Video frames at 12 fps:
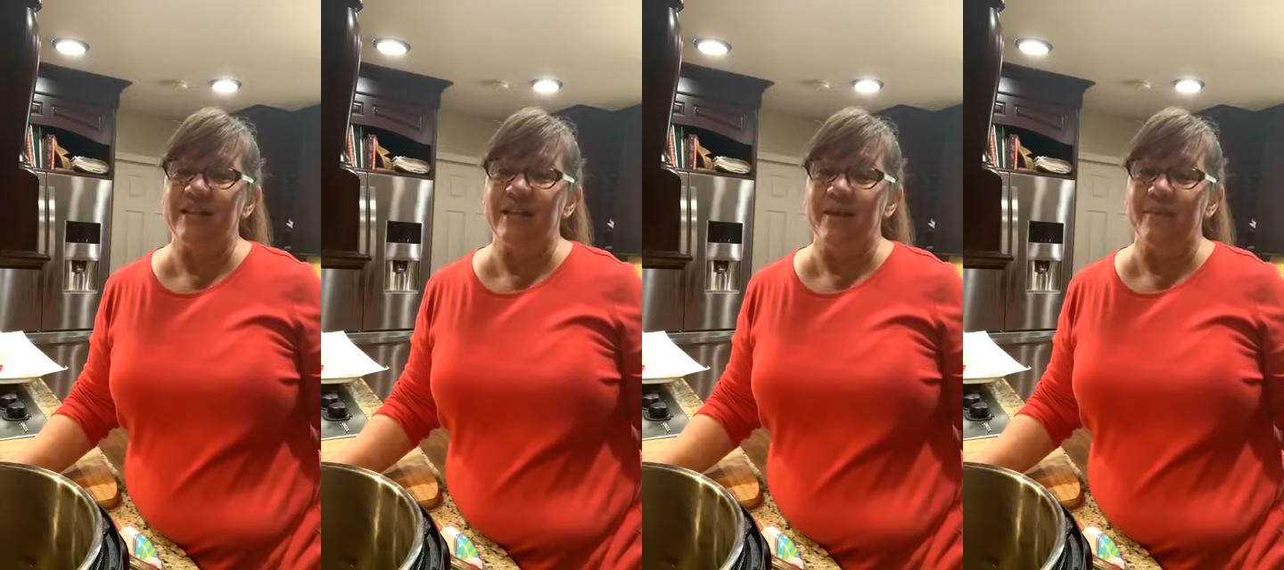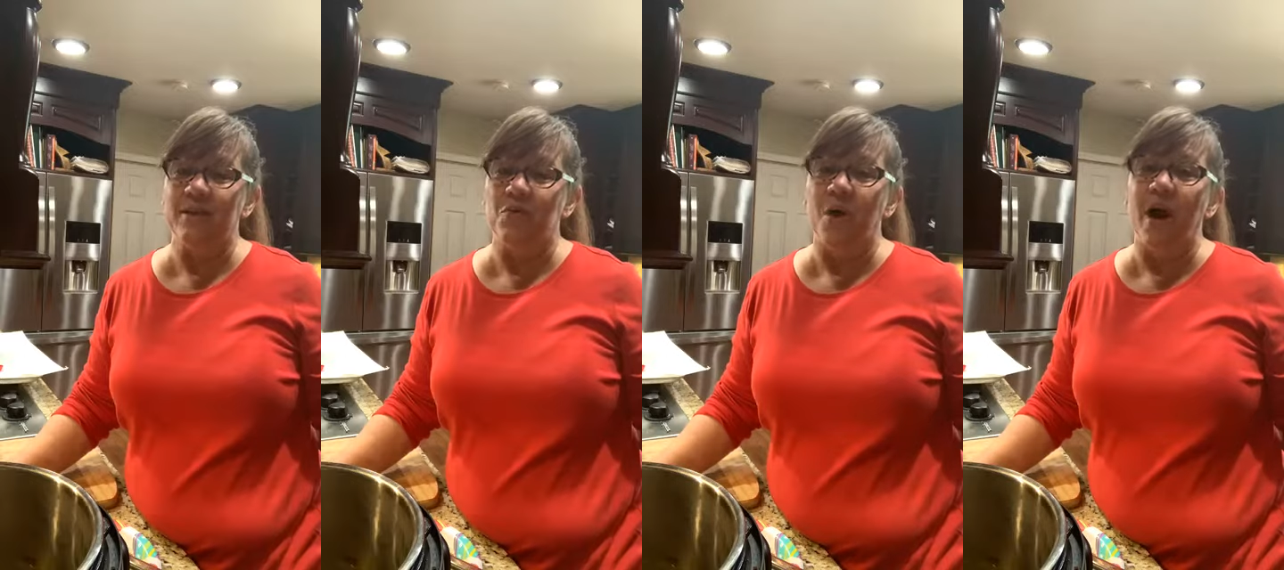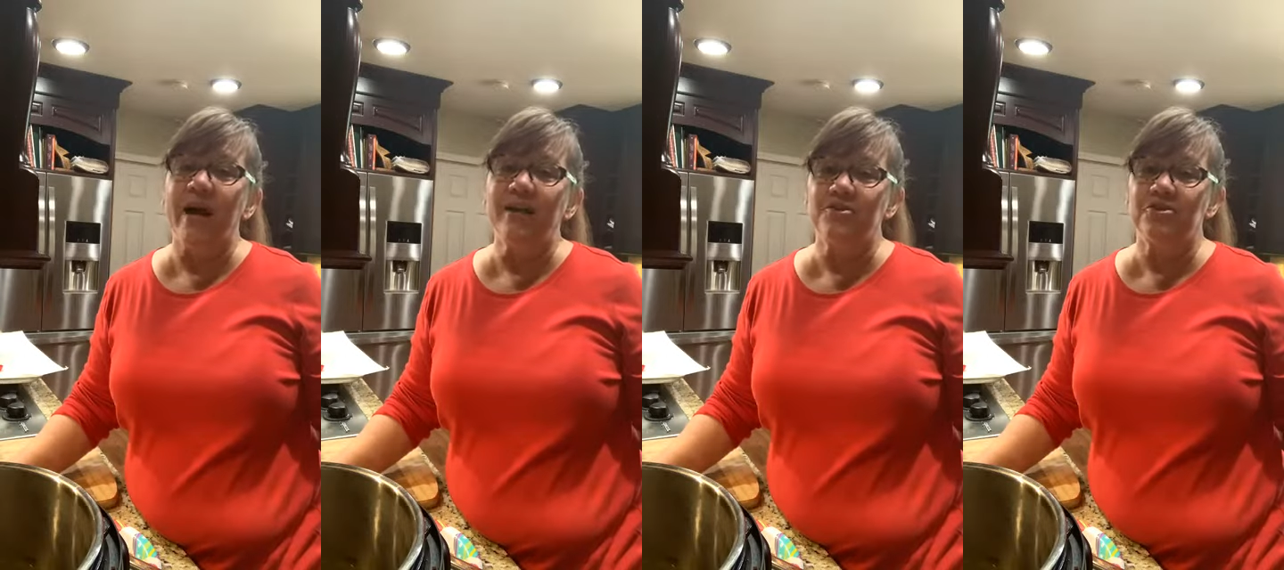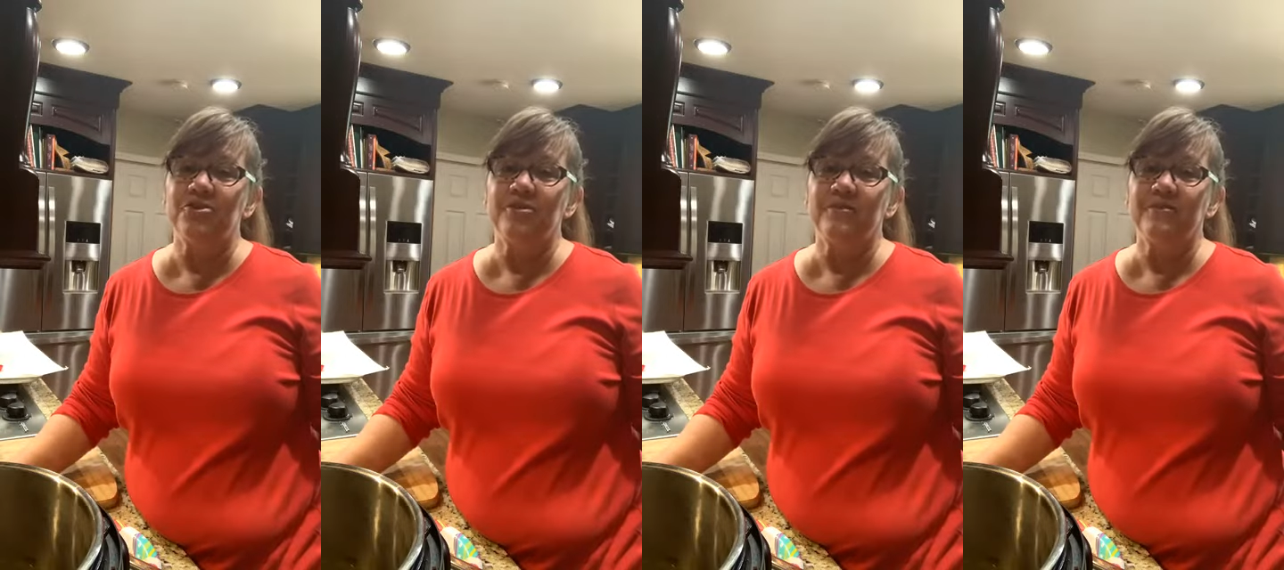let me
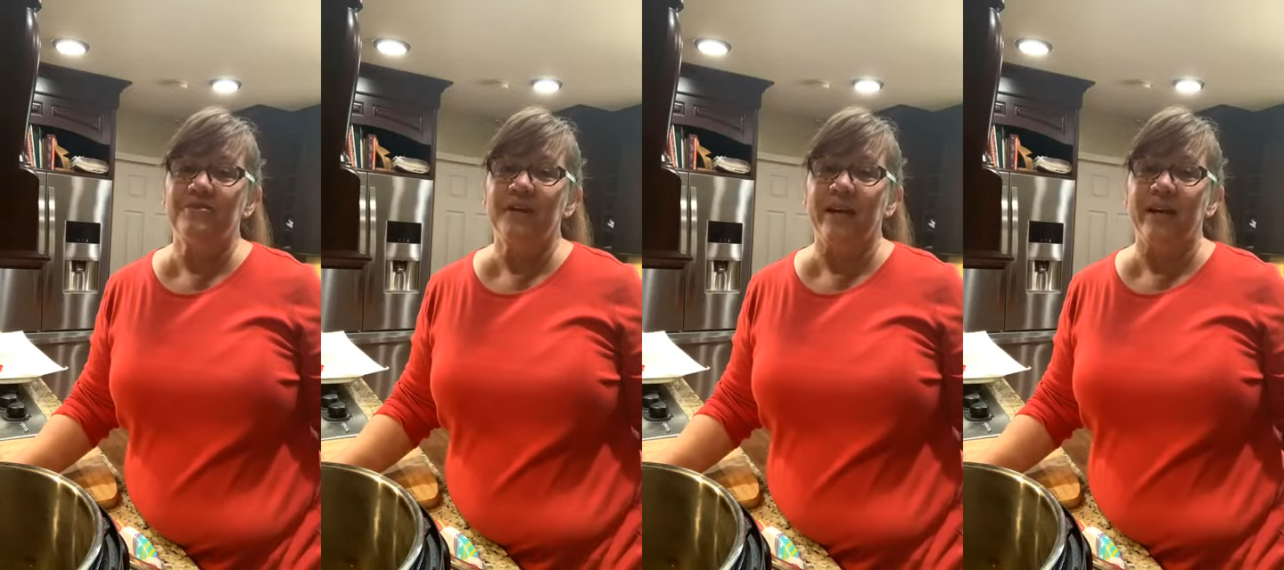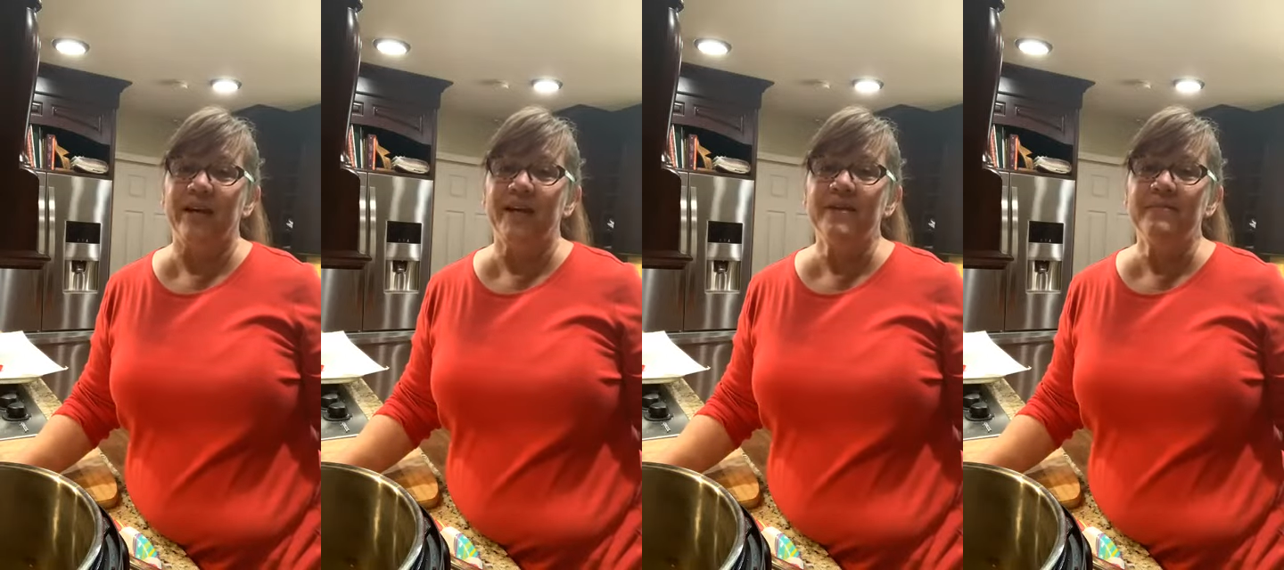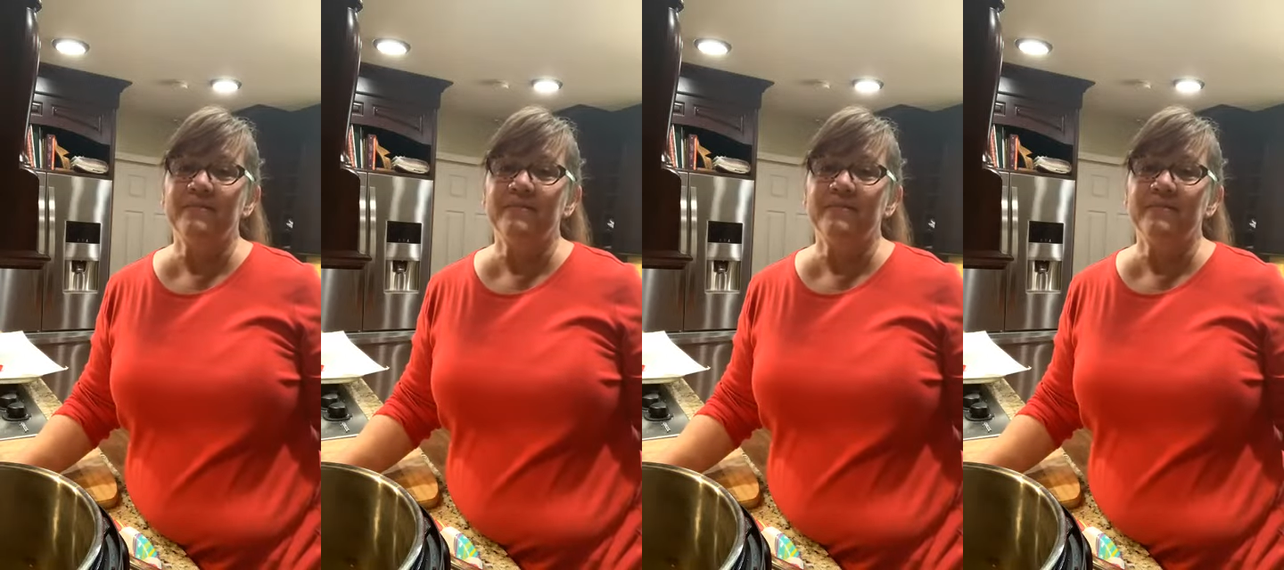watch, okay?